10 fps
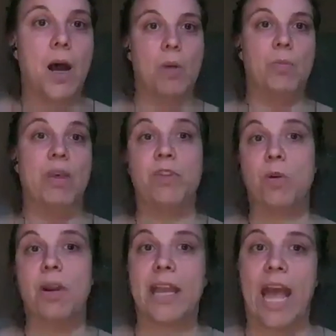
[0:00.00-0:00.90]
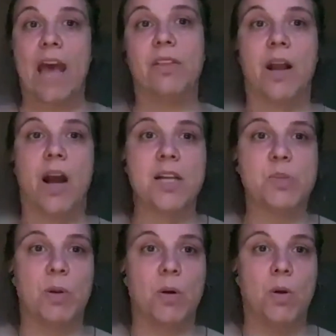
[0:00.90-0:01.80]
If you're in a Catholic
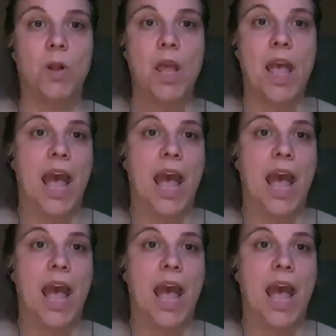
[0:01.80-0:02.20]
hospital